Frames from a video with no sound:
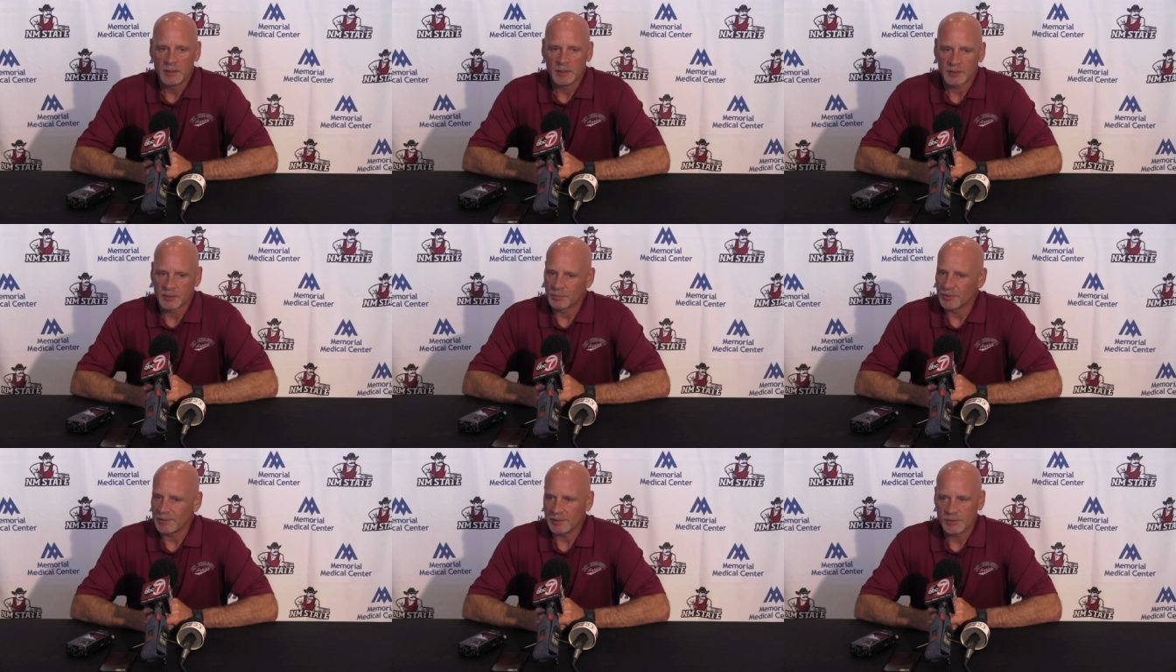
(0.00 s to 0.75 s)
They
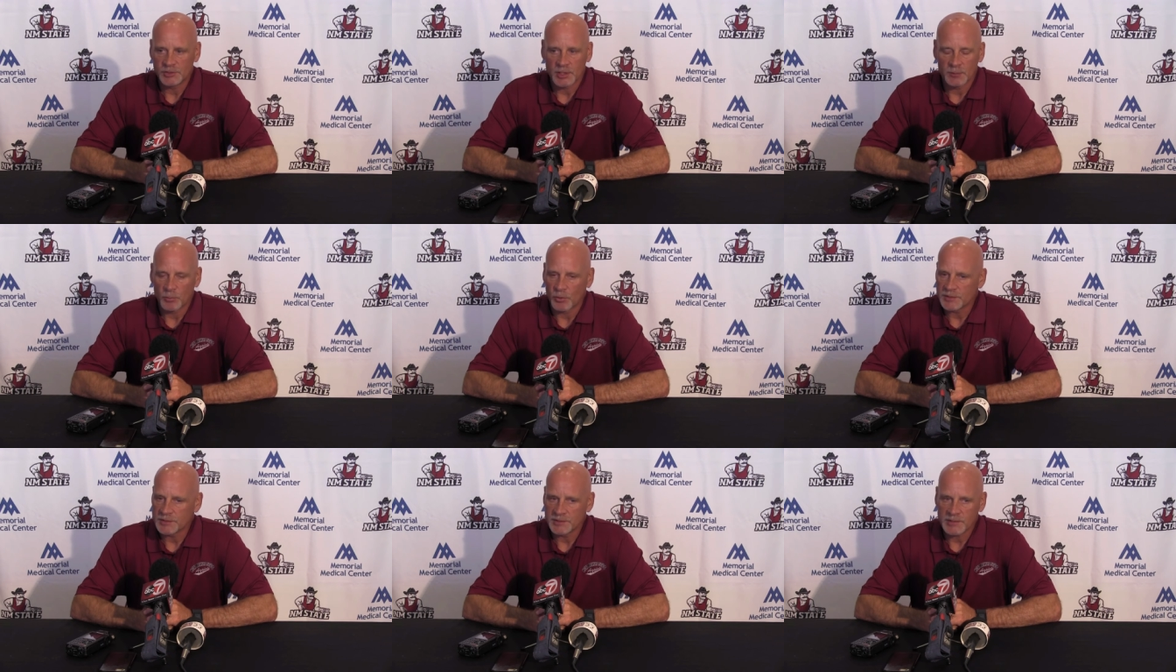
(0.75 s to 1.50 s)
completely shut
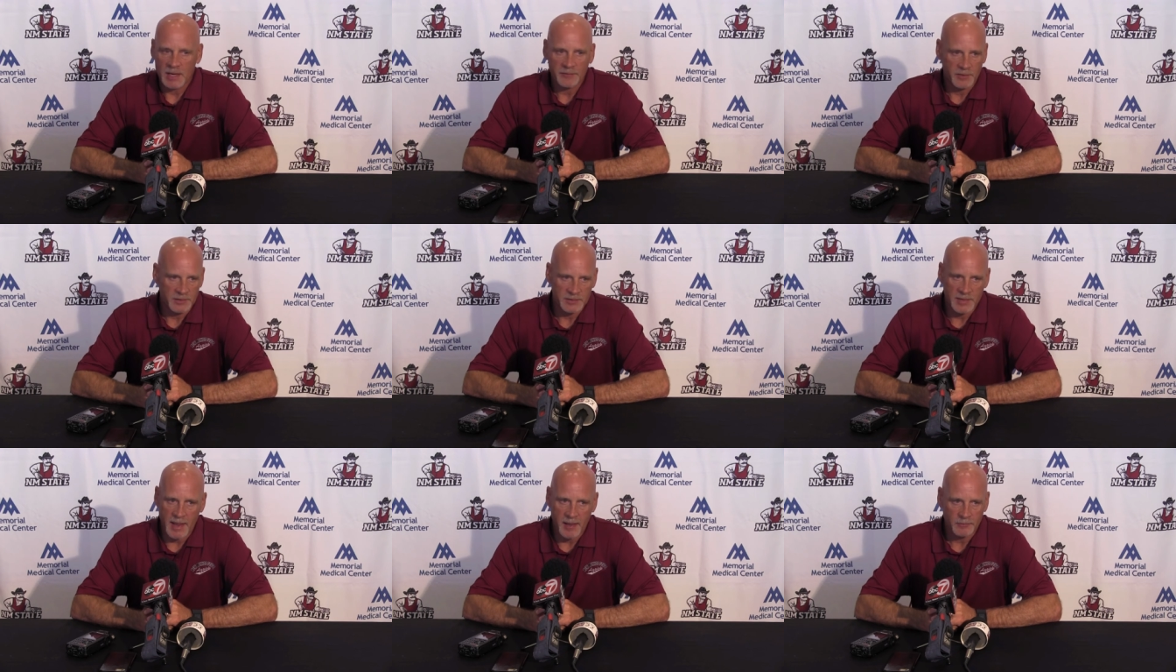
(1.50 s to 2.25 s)
Boise's offense
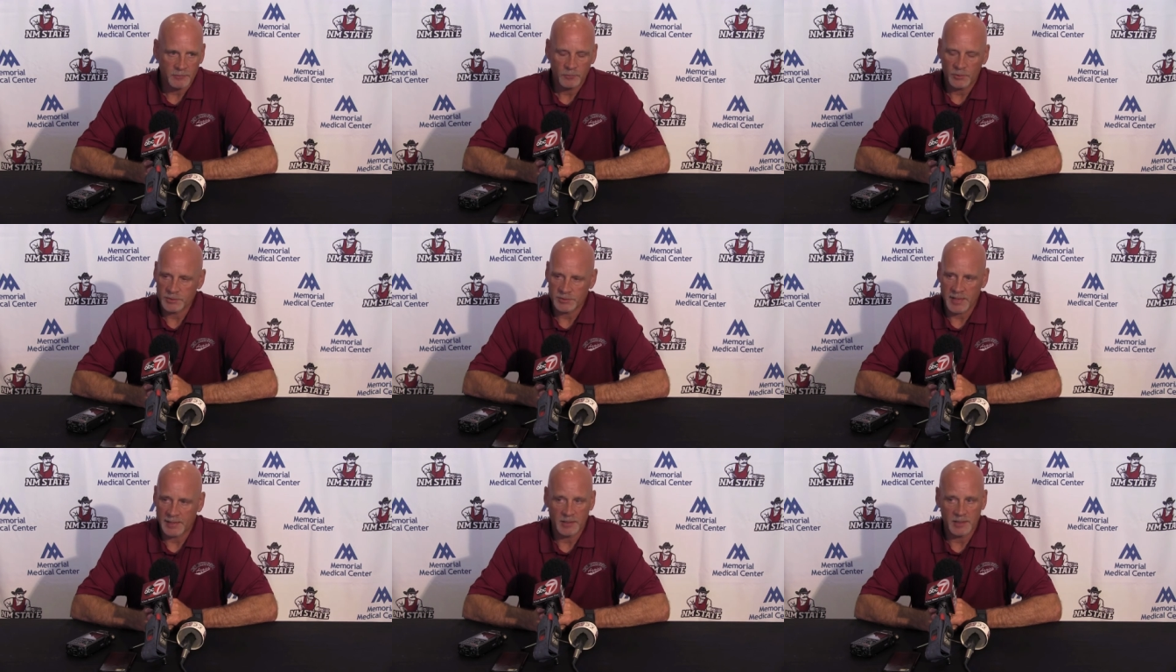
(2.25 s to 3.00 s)
down, which
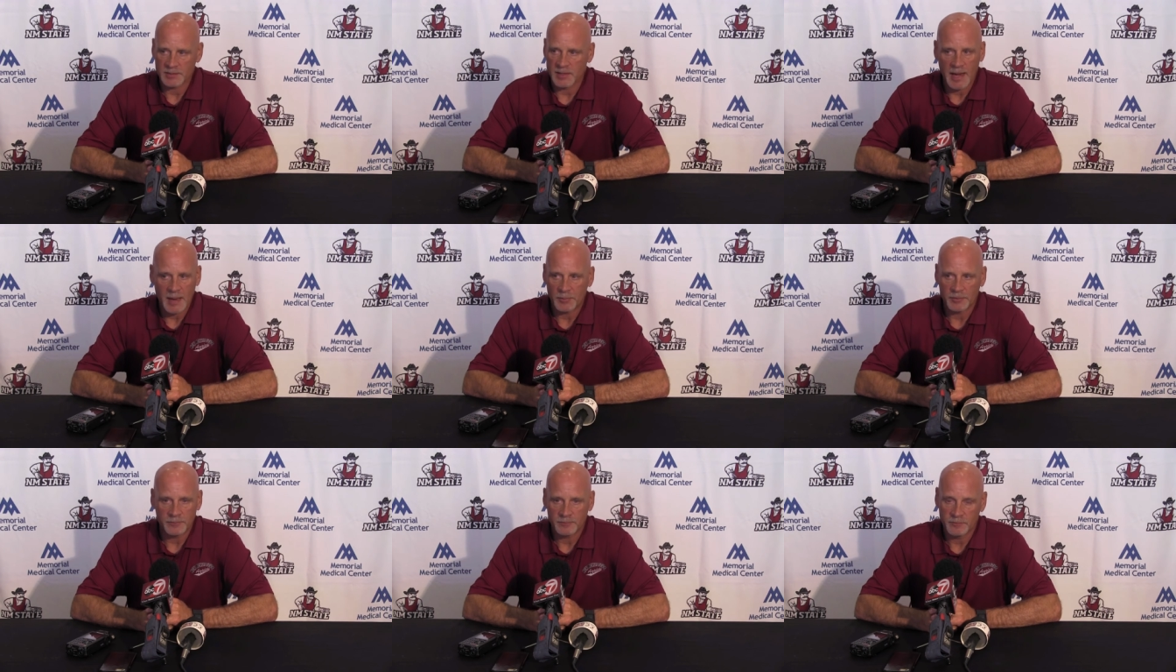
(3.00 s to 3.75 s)
that doesn't
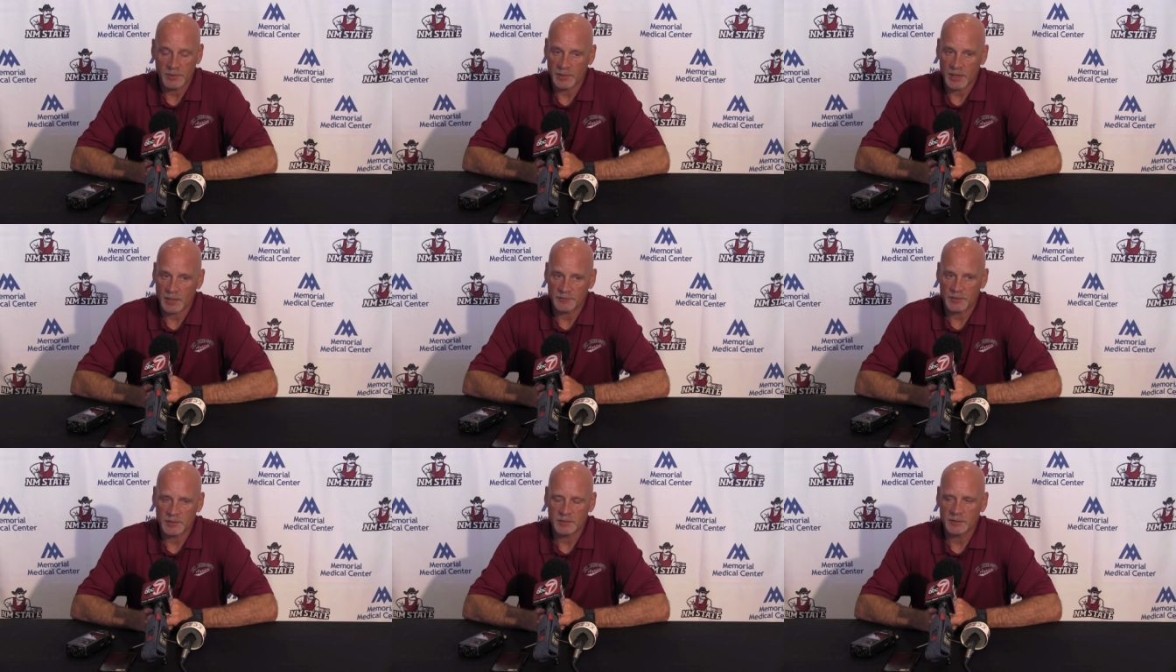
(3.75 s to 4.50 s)
happen very
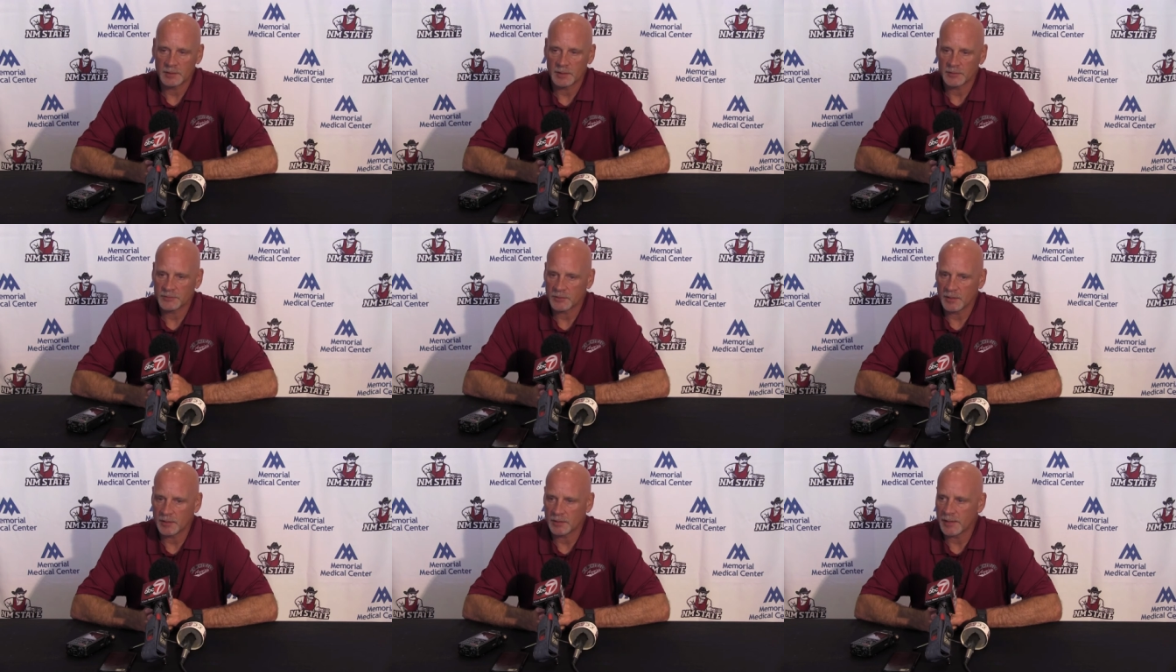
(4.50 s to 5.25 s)
often. So
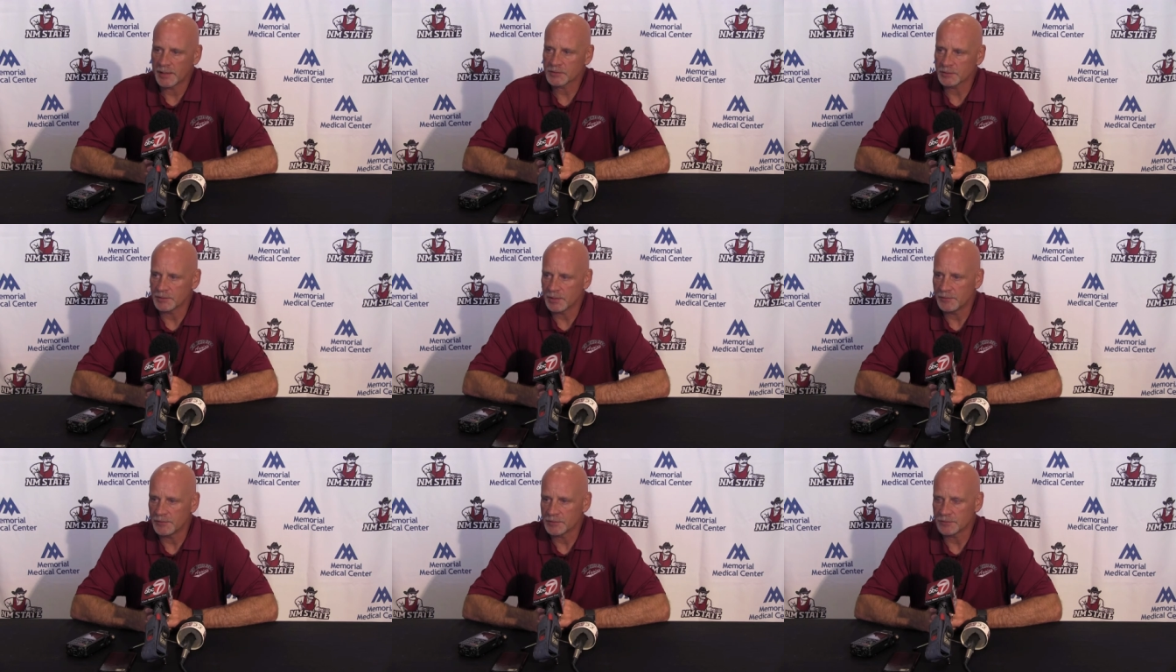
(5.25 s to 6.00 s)
they're an excellent
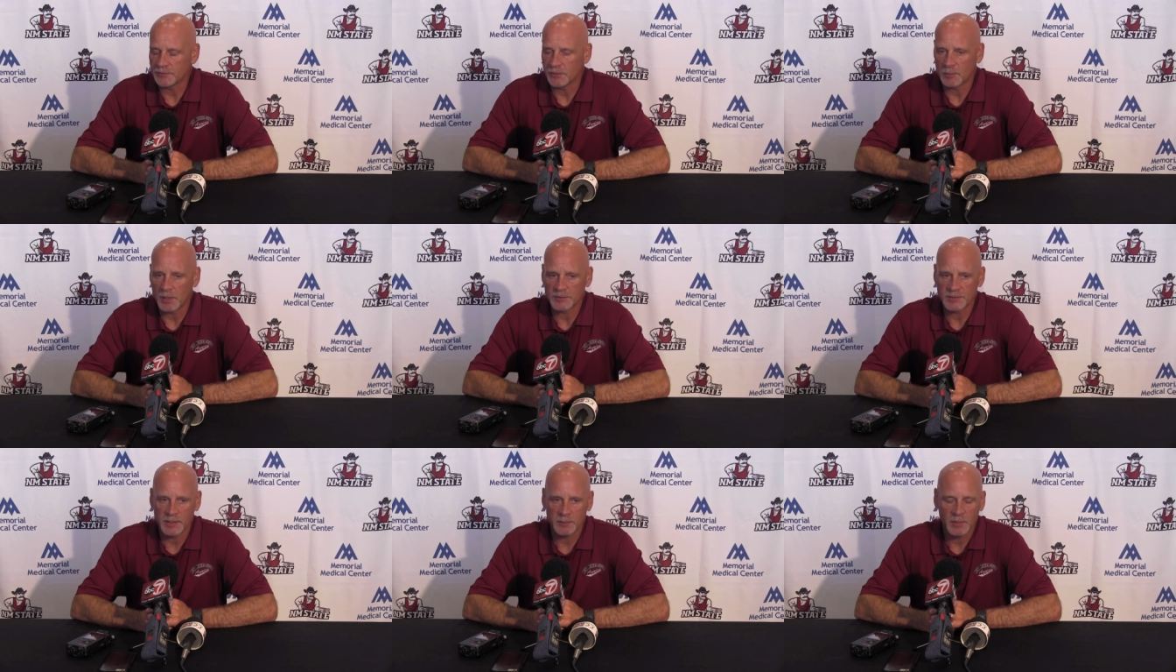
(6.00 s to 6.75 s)
defensive football
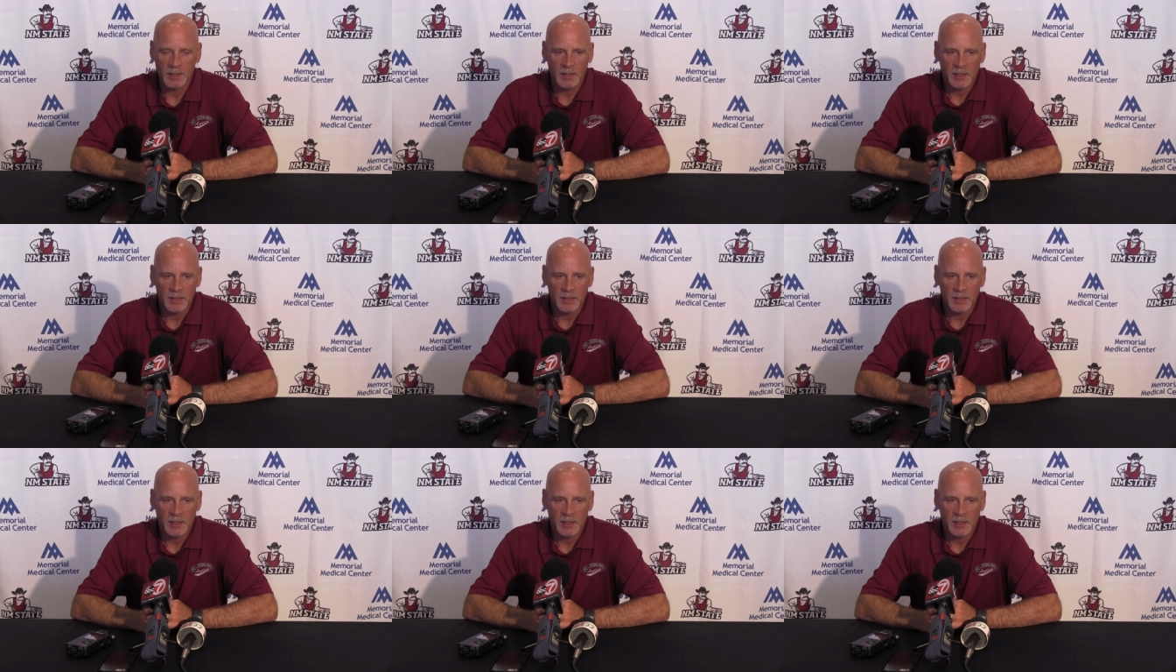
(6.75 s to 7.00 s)
team.